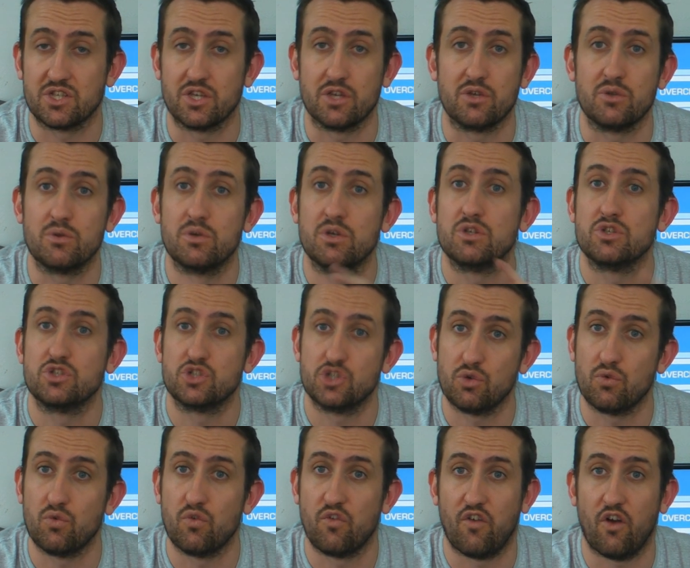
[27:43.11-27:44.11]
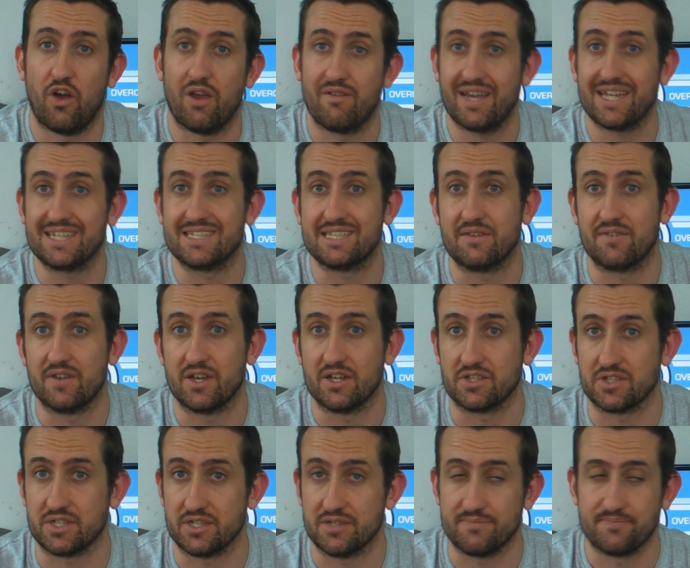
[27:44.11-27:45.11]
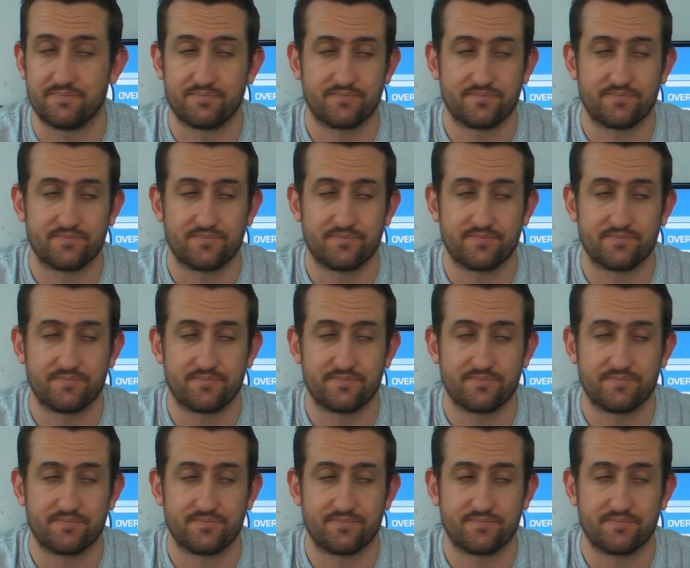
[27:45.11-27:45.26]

2 dual 580 version.